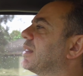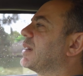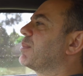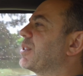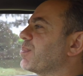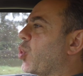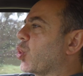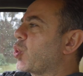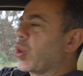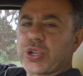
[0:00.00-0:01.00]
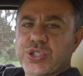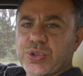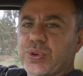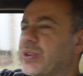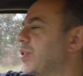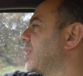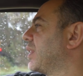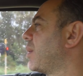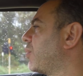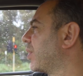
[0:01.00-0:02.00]
a bit more connoisseur in the
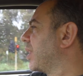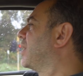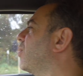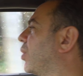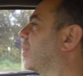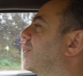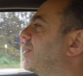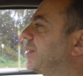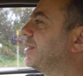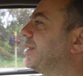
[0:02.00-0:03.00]
Lamborghini world,